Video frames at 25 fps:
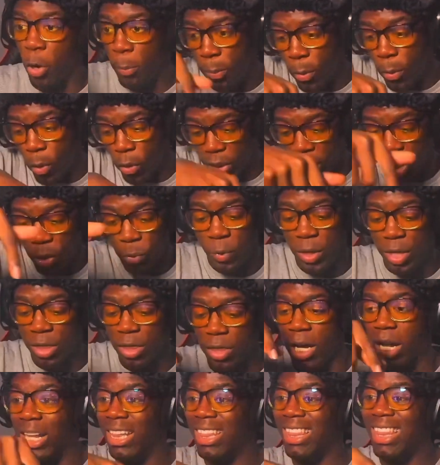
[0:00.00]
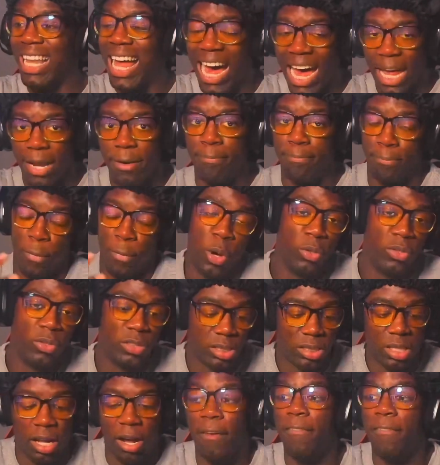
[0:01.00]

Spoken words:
appointed with a lot, most